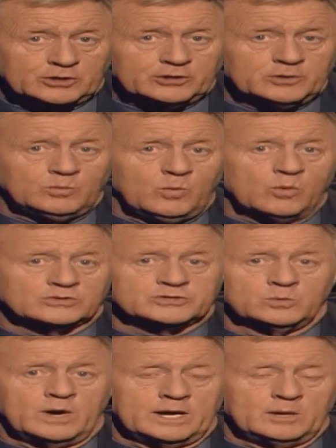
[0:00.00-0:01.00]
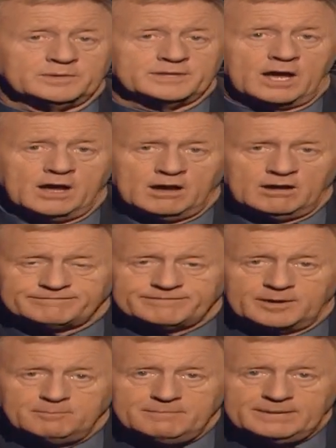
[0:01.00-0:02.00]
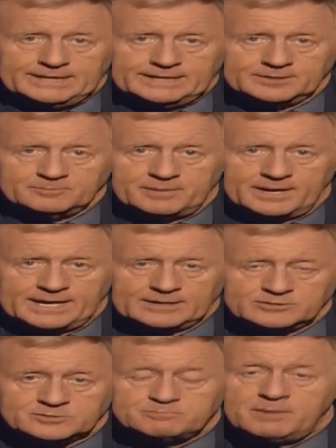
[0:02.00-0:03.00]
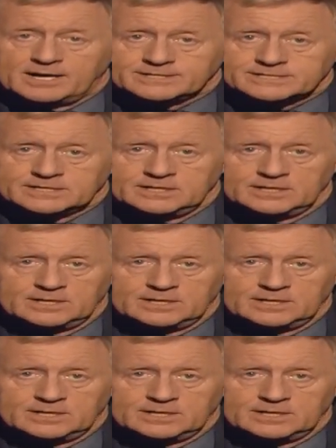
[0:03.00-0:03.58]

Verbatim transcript: you could have walked away with half a million pounds, but